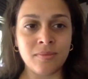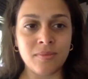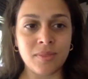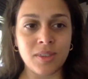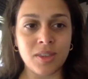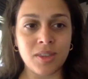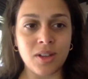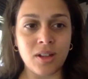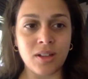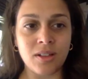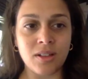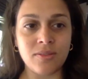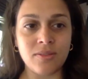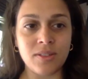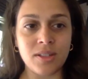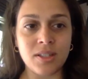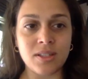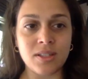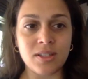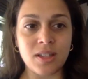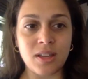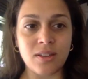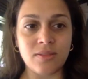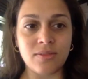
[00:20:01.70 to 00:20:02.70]
with all of
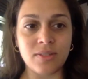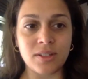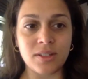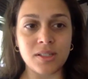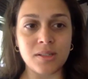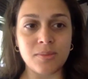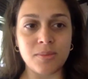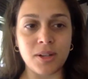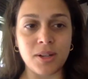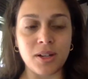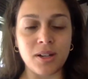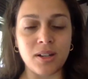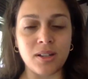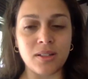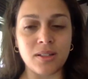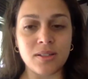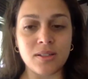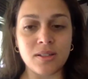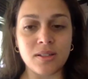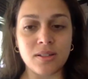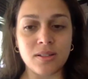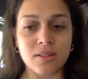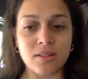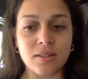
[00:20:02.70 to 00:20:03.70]
these life
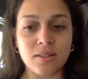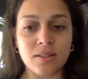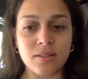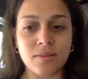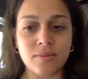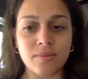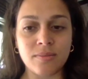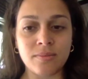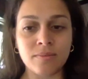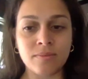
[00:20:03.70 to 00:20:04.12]
experiences.